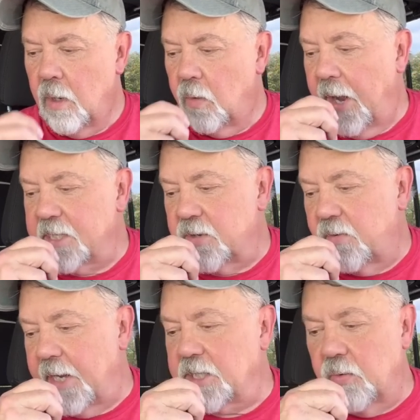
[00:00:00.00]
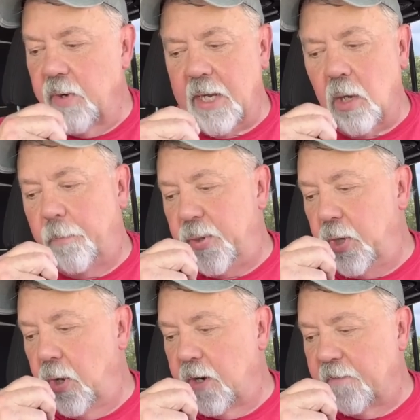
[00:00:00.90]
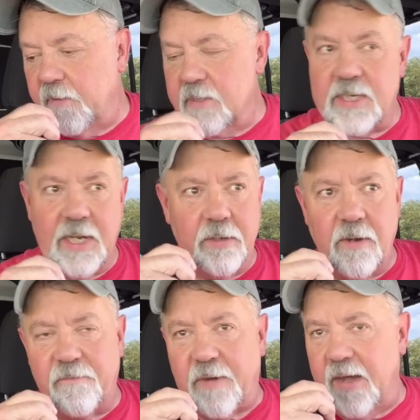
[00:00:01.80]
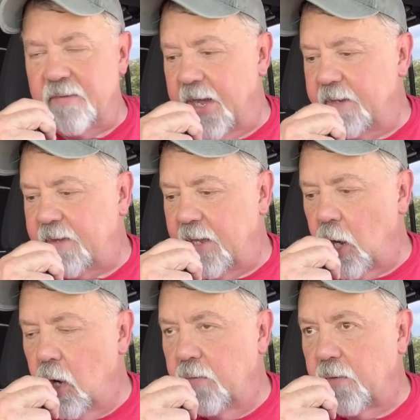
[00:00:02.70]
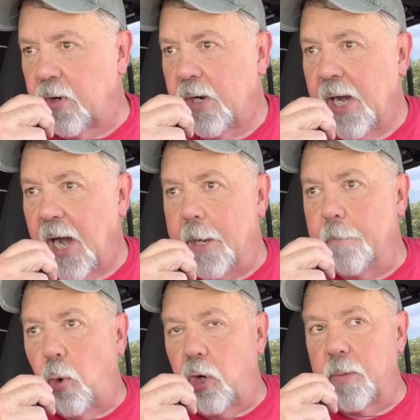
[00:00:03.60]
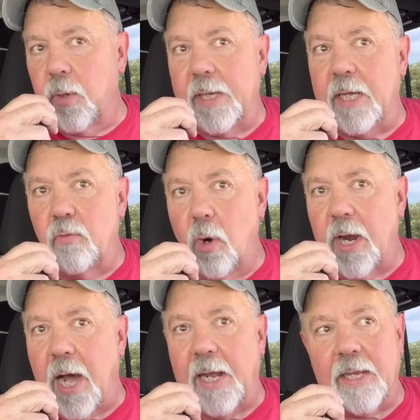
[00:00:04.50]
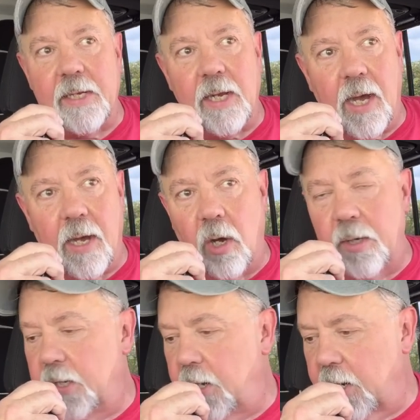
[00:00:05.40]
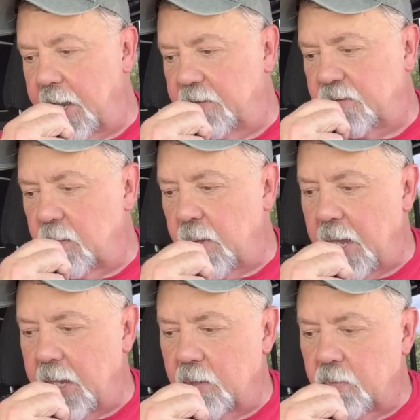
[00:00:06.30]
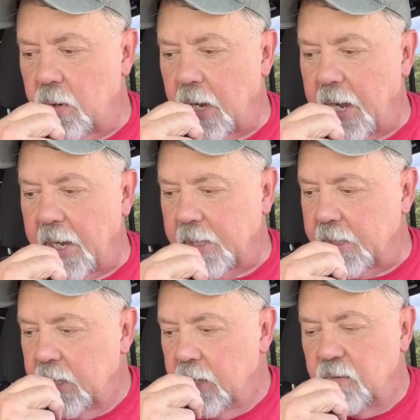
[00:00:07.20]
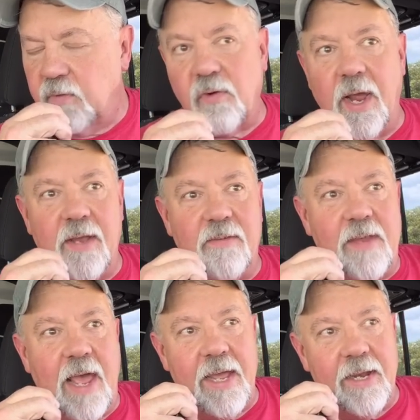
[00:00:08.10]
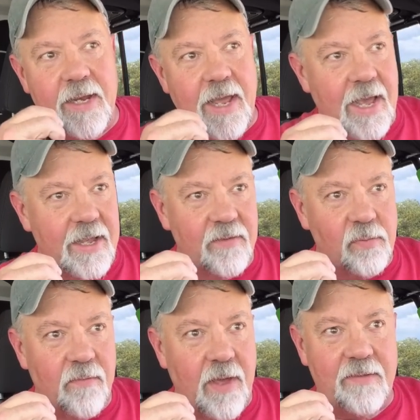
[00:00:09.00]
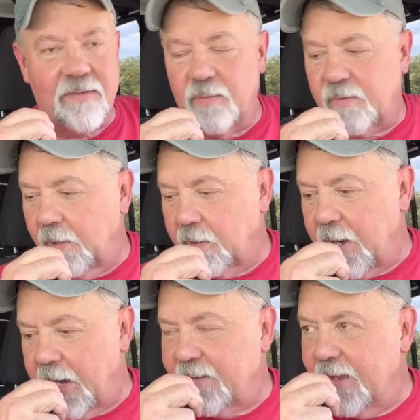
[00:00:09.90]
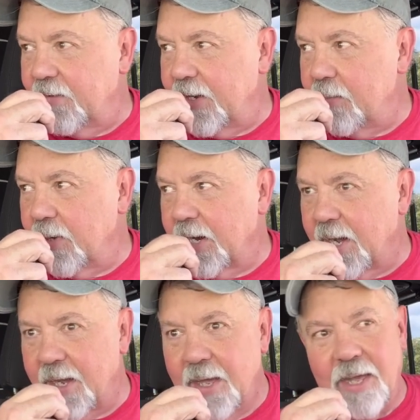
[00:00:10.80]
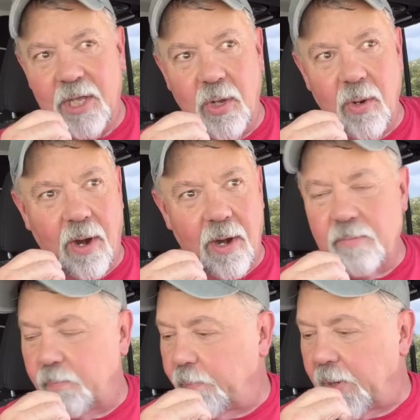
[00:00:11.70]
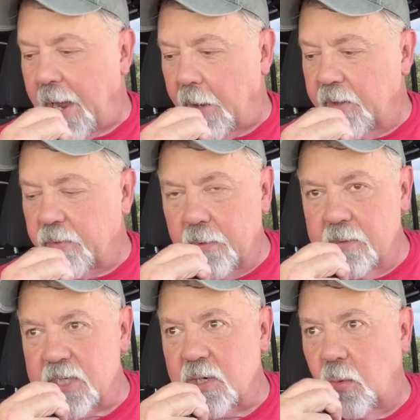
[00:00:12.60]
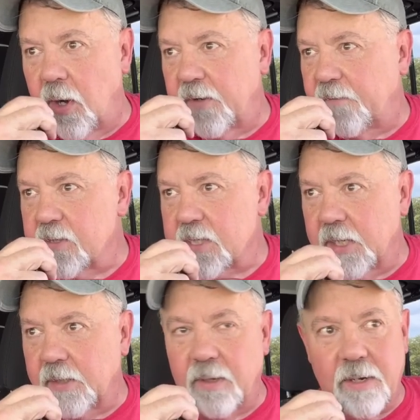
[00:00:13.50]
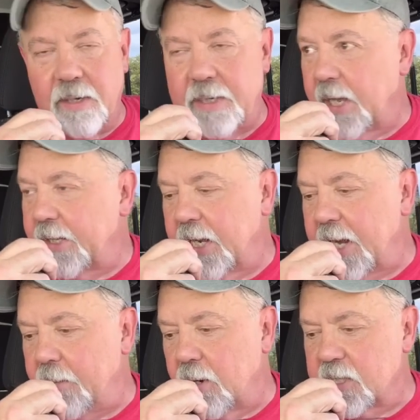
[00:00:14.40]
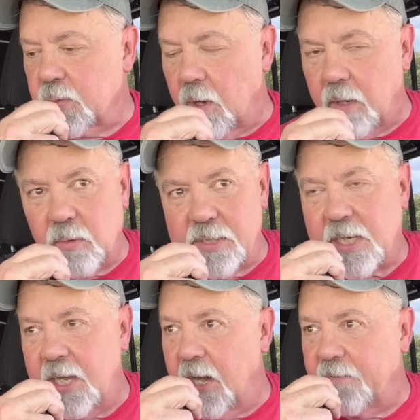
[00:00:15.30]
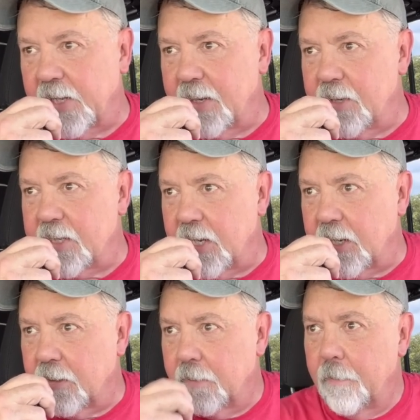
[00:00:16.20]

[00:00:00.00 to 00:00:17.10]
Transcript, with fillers: Roger, Roger, Rick. Beautiful signal. You're five nine, ten over. I am portable in Rhode Island uh, on the Narragansett Bay in Rhode Island. Strange day today. I guess we've had some solar activity, but uh, you are plowing through. Just a wonderful signal there. And uh, the name here is Walt, Whiskey Alpha, Lima Tango.